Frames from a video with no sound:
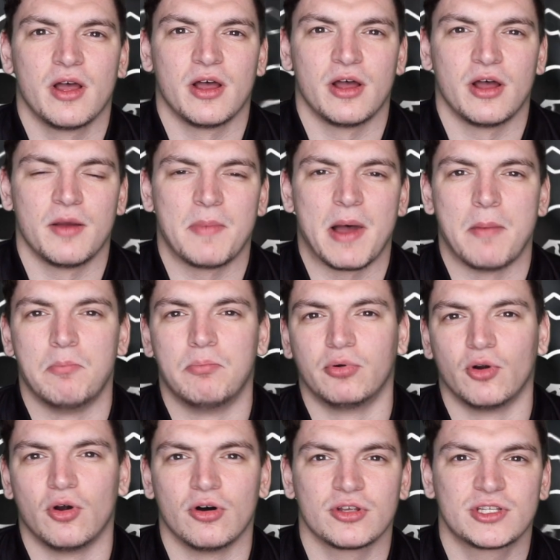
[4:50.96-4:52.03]
a
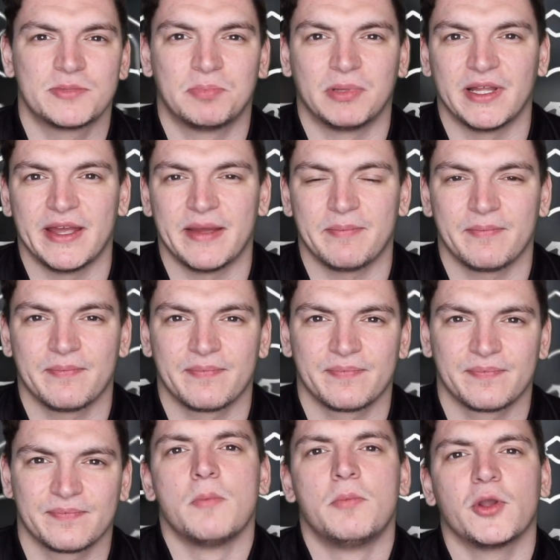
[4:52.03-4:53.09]
bro split.
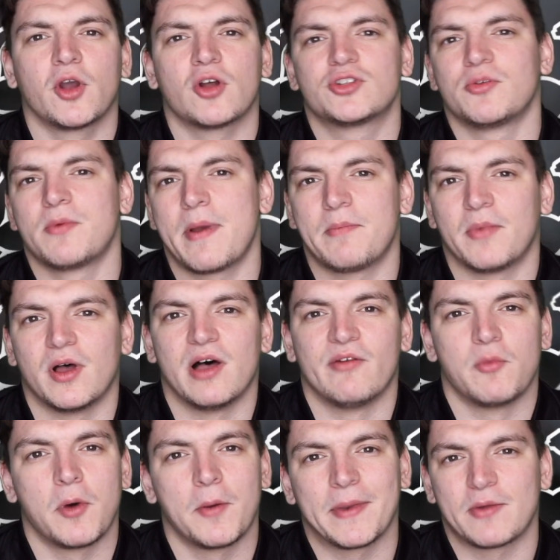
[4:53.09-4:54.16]
But you've got to remember,
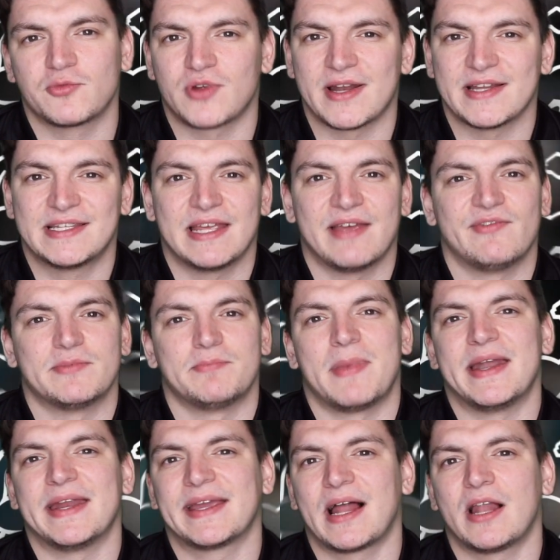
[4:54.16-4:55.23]
at the moment I'm trying to save as
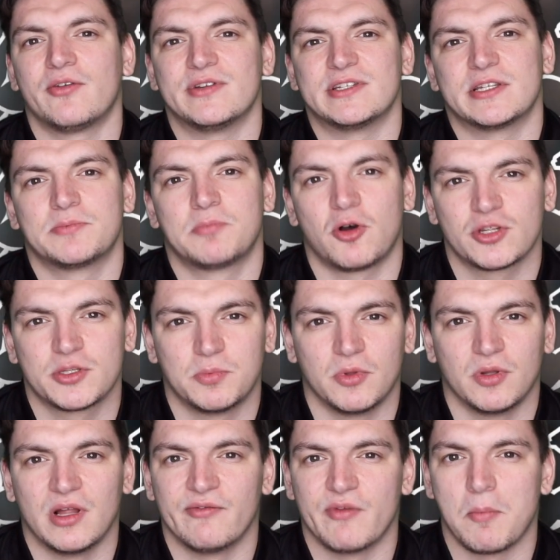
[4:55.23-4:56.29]
many calories as
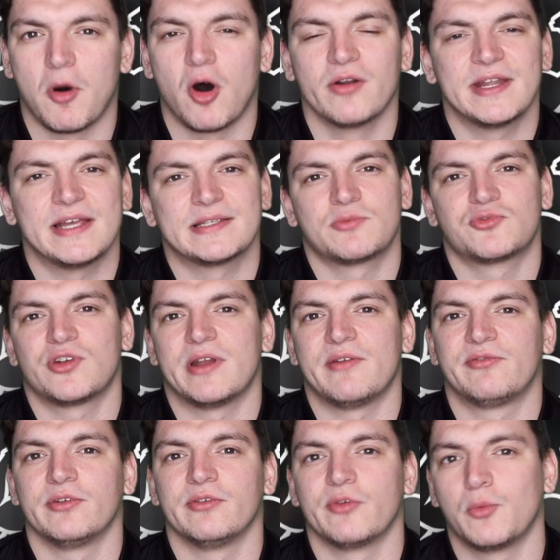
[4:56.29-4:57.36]
possible, and the more days I'm
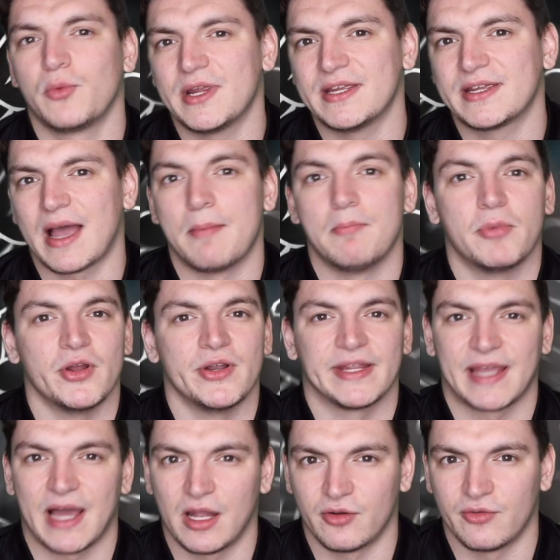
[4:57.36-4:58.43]
training through the week, I'm
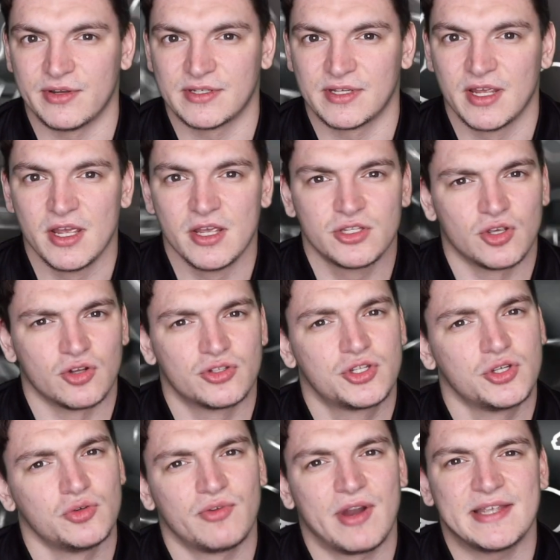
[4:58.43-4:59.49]
burning calories. So
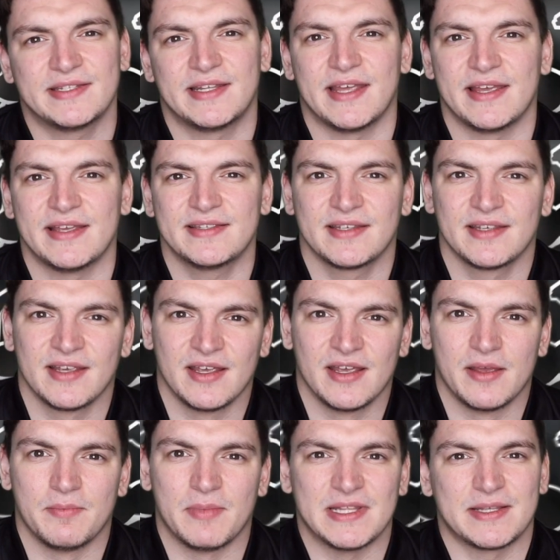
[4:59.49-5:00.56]
2 rest days
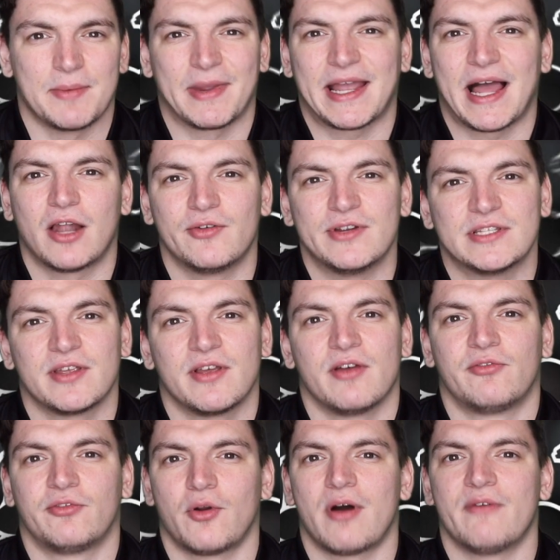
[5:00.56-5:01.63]
means that my calories
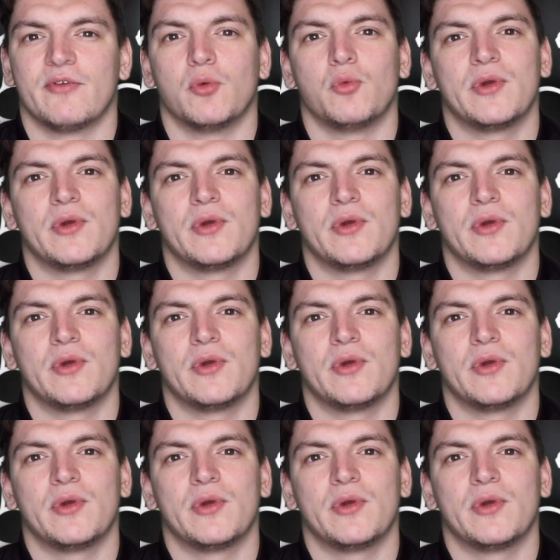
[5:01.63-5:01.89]
throughout the